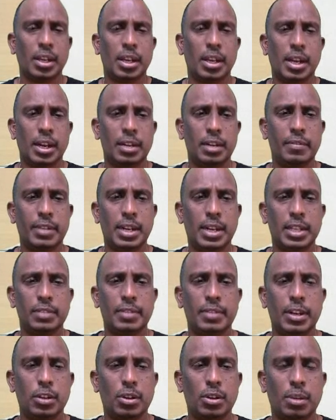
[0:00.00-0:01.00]
And whereas
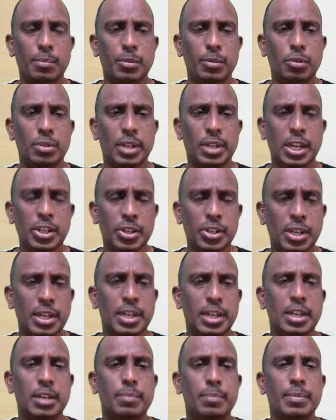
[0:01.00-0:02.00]
when you come to tertiary
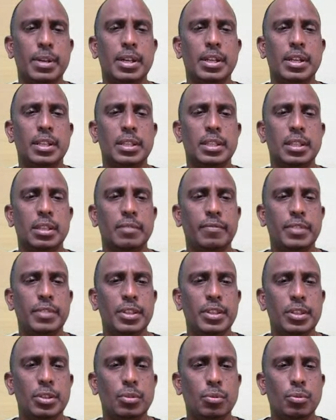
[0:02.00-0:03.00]
treatment, it is a
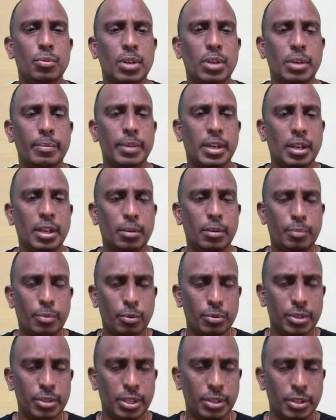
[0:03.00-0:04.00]
physiochemical
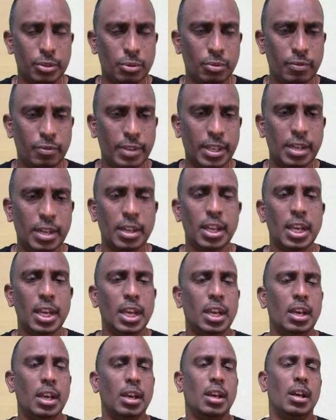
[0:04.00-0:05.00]
process, nowhere
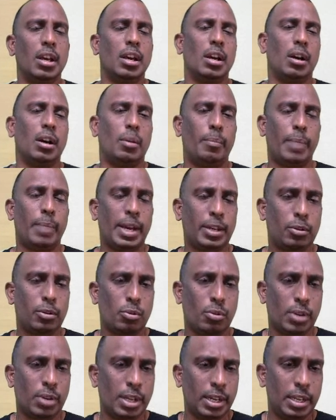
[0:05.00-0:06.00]

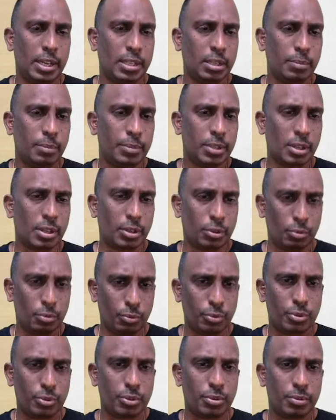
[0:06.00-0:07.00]
microorganisms are
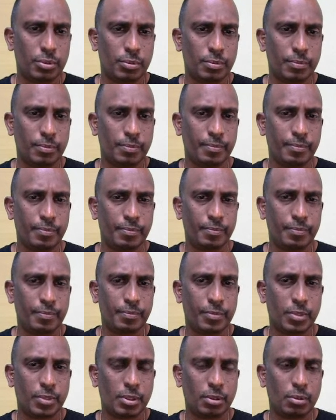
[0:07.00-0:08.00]
used.
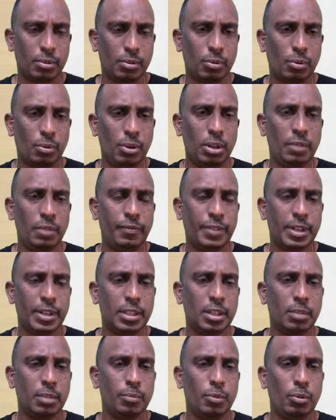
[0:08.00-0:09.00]
Only for the
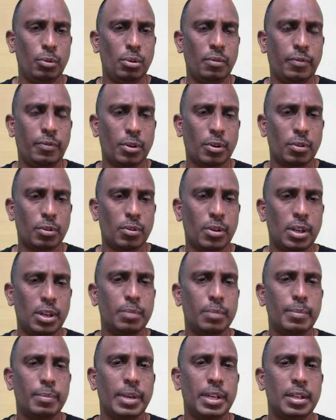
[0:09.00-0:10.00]
removal of organic
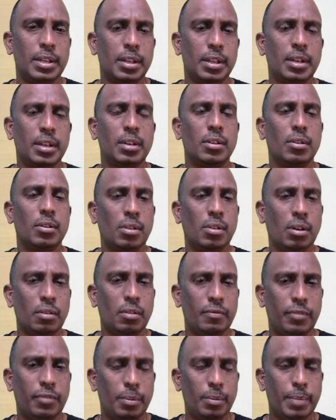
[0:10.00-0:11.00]
matter,
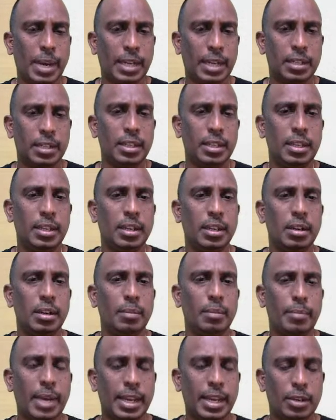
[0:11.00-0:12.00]
harmful bacteria,
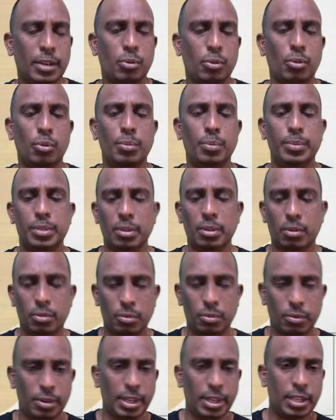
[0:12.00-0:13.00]
microbes,
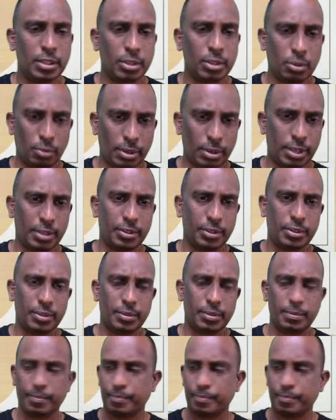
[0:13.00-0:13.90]
organic solids.